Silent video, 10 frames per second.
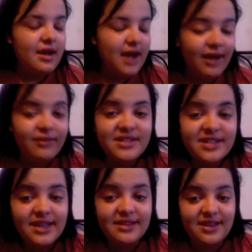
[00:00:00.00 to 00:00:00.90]
I was
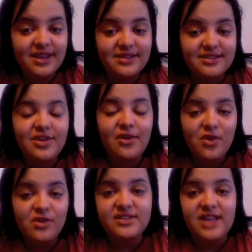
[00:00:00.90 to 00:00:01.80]
like this the
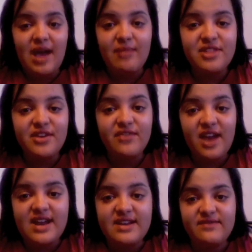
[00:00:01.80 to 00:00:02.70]
whole time in the
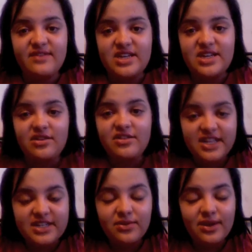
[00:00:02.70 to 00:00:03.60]
Friday video.
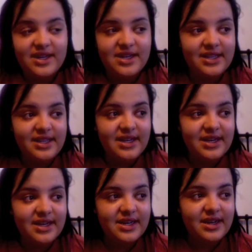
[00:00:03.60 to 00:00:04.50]
That's why I
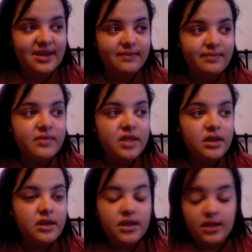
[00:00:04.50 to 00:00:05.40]
deleted it.
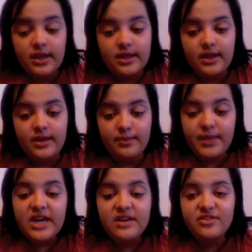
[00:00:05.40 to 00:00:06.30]
Like,
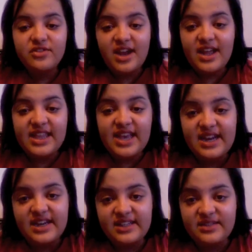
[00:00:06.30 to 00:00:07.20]
better to cry at the
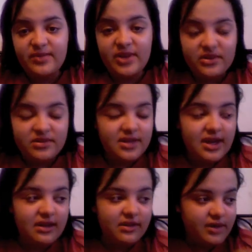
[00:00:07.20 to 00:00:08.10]
end, I suppose.
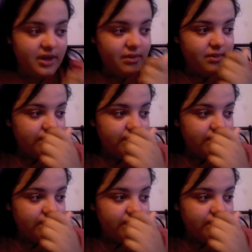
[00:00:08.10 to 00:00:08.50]
I don't know.